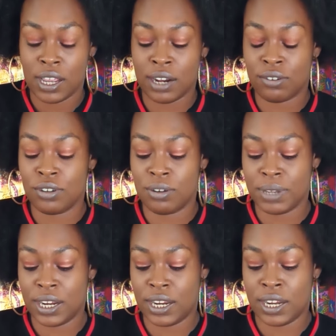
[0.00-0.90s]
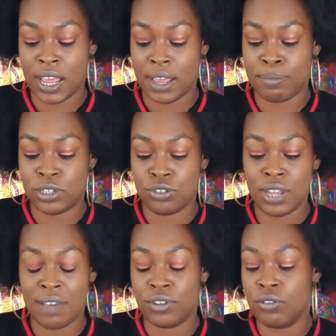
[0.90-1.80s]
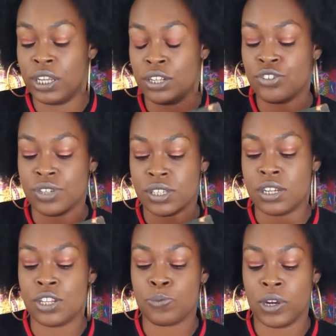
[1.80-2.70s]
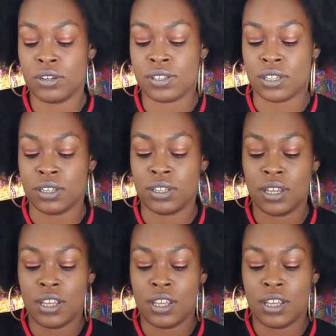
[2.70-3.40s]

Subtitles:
I don't know. I'm getting that, but you have no interest in this person.